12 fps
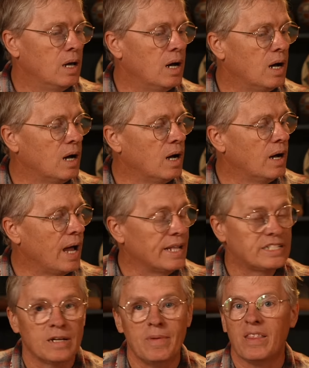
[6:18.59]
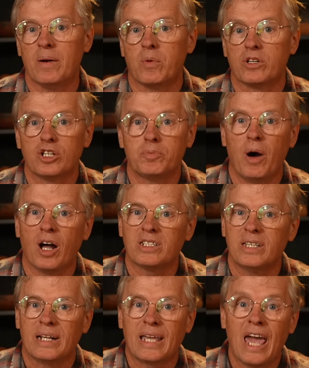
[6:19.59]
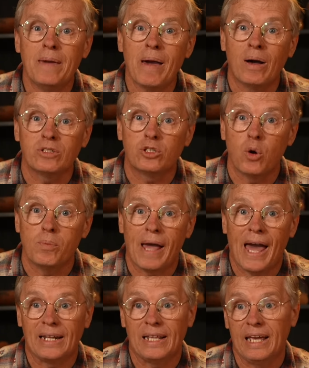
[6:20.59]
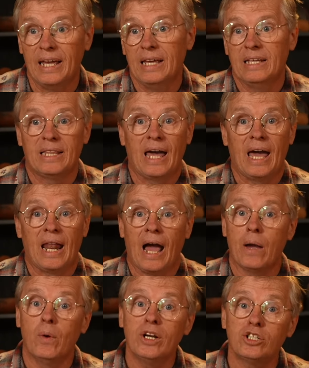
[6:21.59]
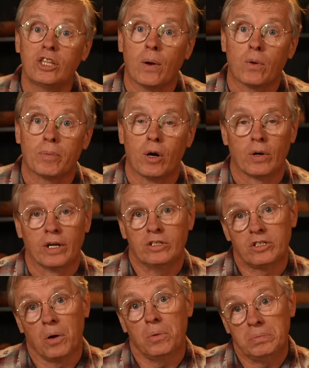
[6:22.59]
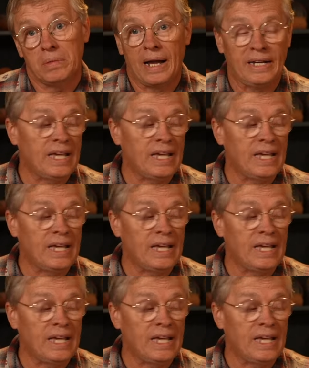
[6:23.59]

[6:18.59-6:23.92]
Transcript: And some of them were just pots that came out so badly that I wished they were broken, so I